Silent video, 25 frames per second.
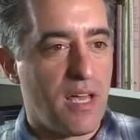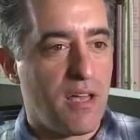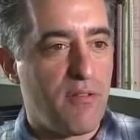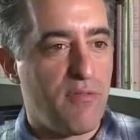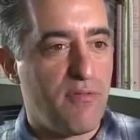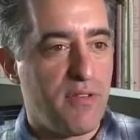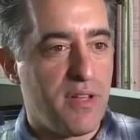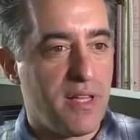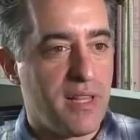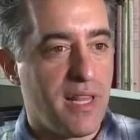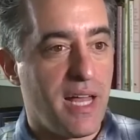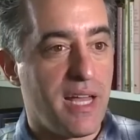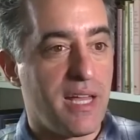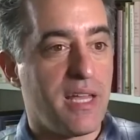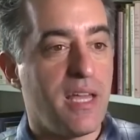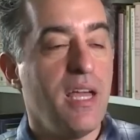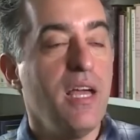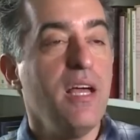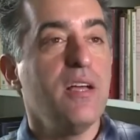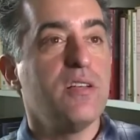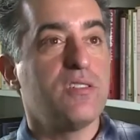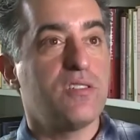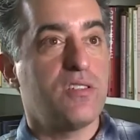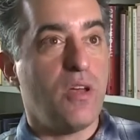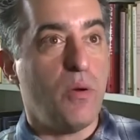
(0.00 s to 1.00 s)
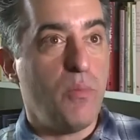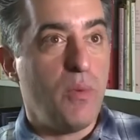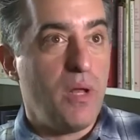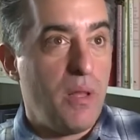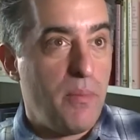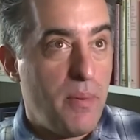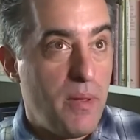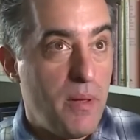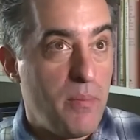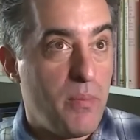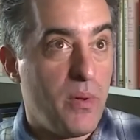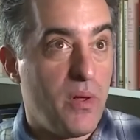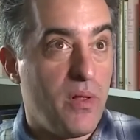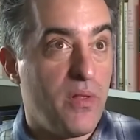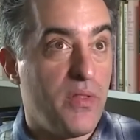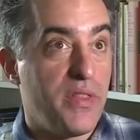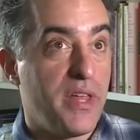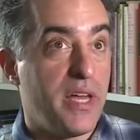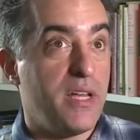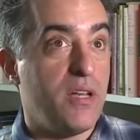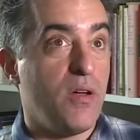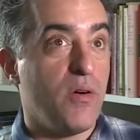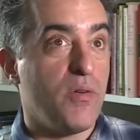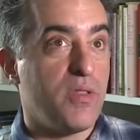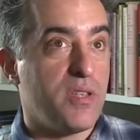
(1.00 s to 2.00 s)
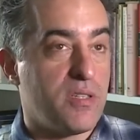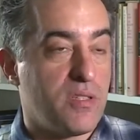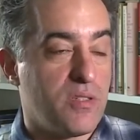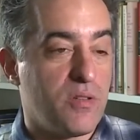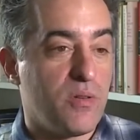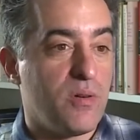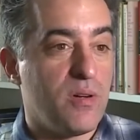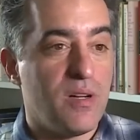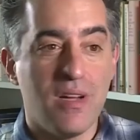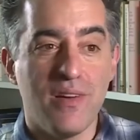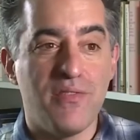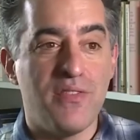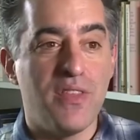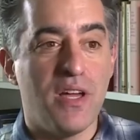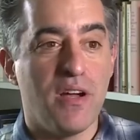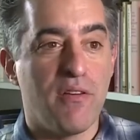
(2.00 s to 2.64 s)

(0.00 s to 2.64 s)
I feel like. So many people, they know the story of